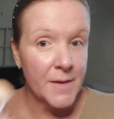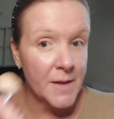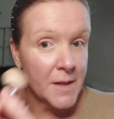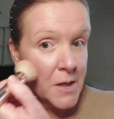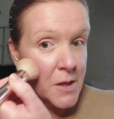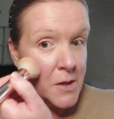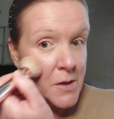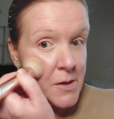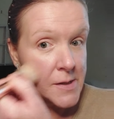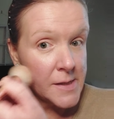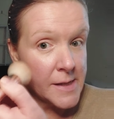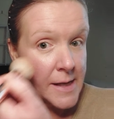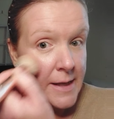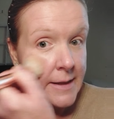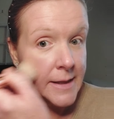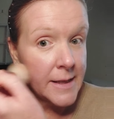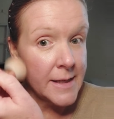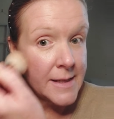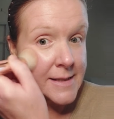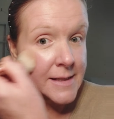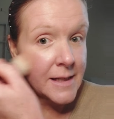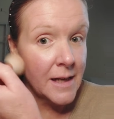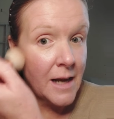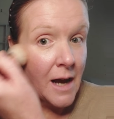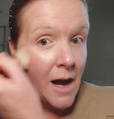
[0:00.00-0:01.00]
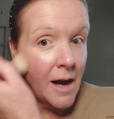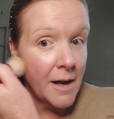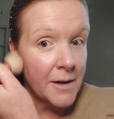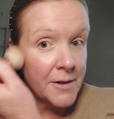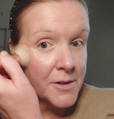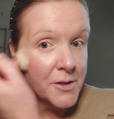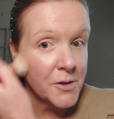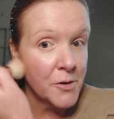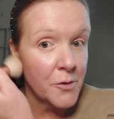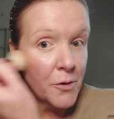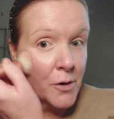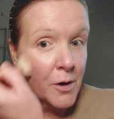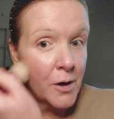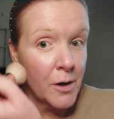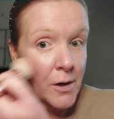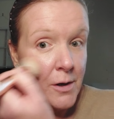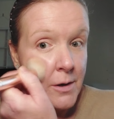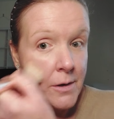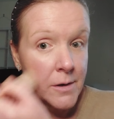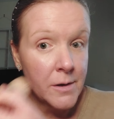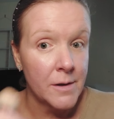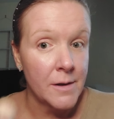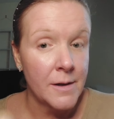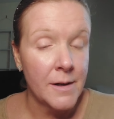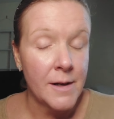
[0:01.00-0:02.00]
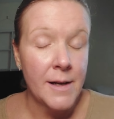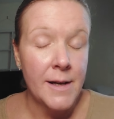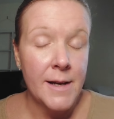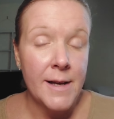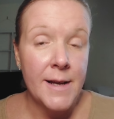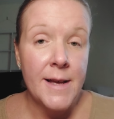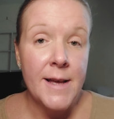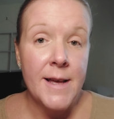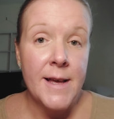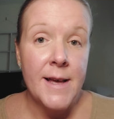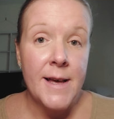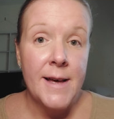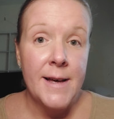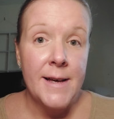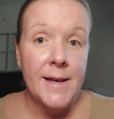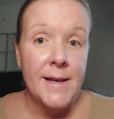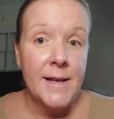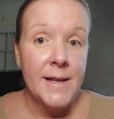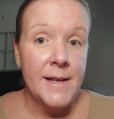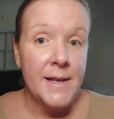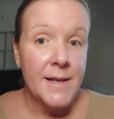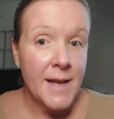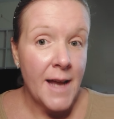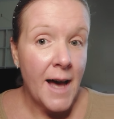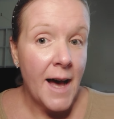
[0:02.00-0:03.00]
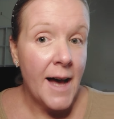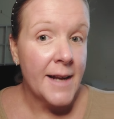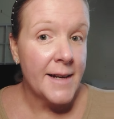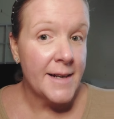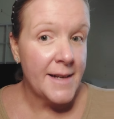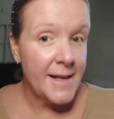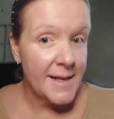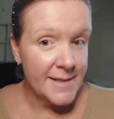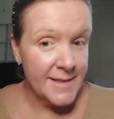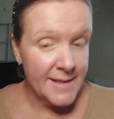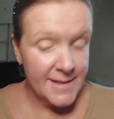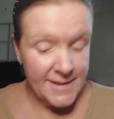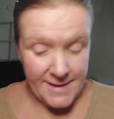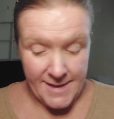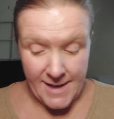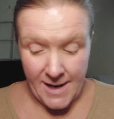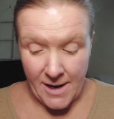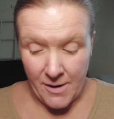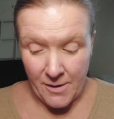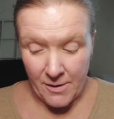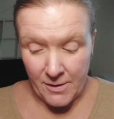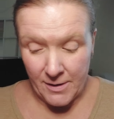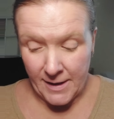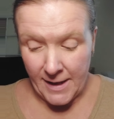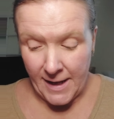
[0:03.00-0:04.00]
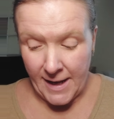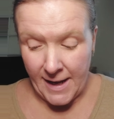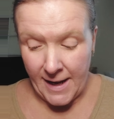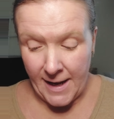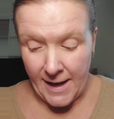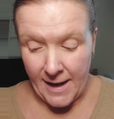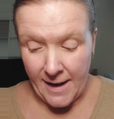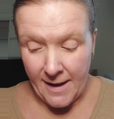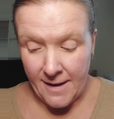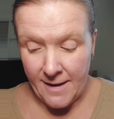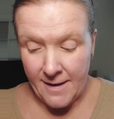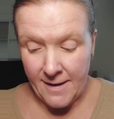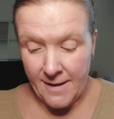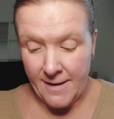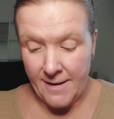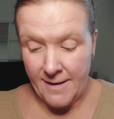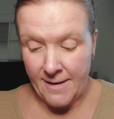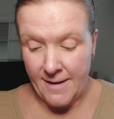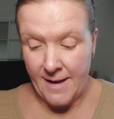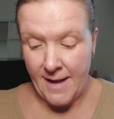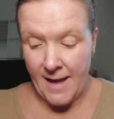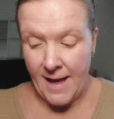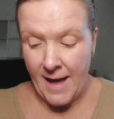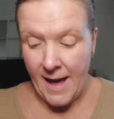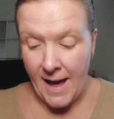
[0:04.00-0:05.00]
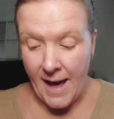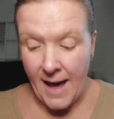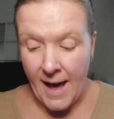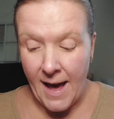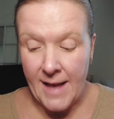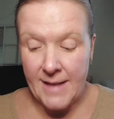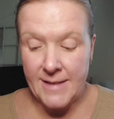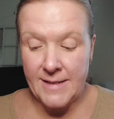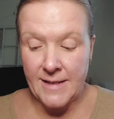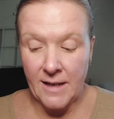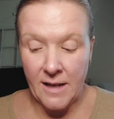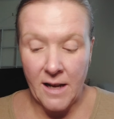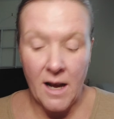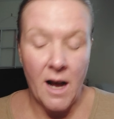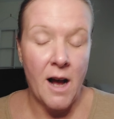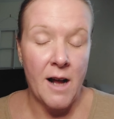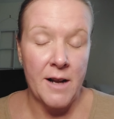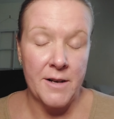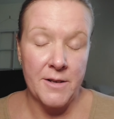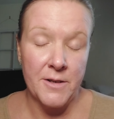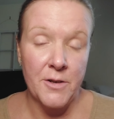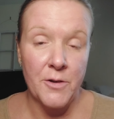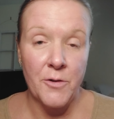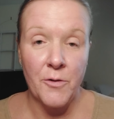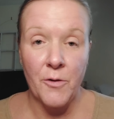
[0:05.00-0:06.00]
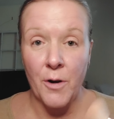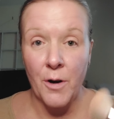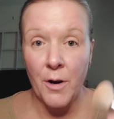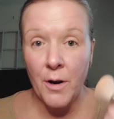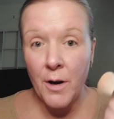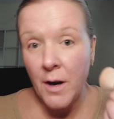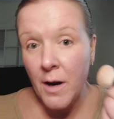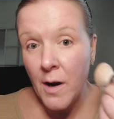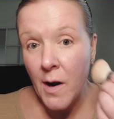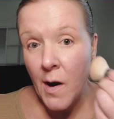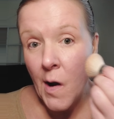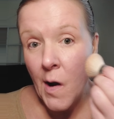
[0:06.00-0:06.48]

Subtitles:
using this contour, not necessarily as a contour,